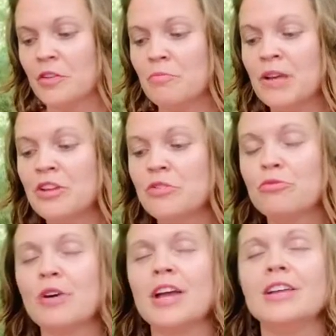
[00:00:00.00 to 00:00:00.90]
May
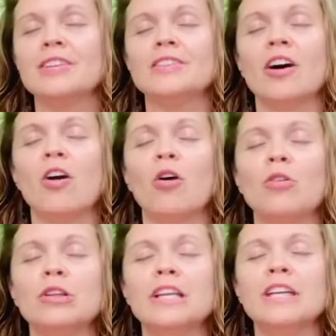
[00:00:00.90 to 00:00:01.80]
you raise the
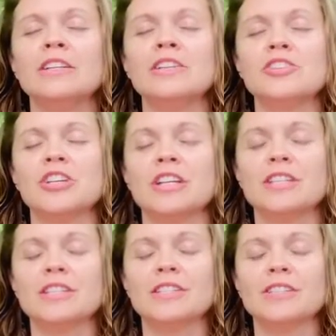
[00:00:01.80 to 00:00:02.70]
holy
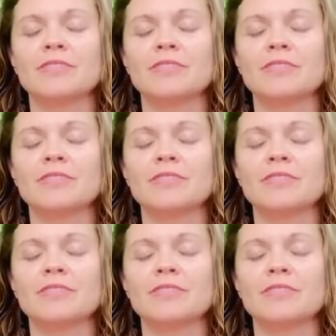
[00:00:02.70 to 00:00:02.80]
initiates